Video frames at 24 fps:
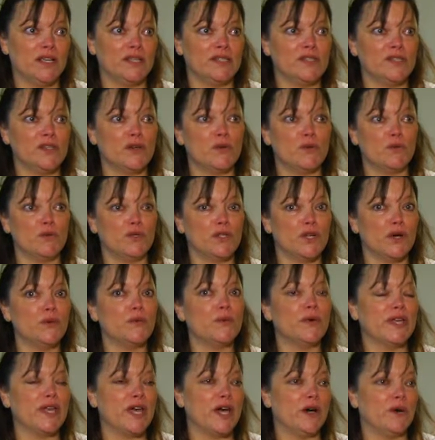And so
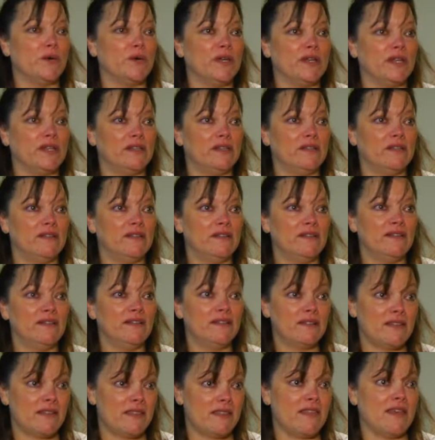don't we owe it
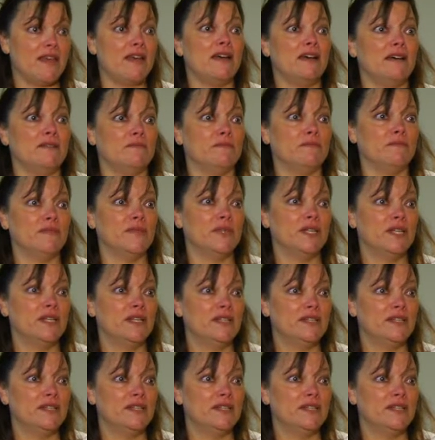to them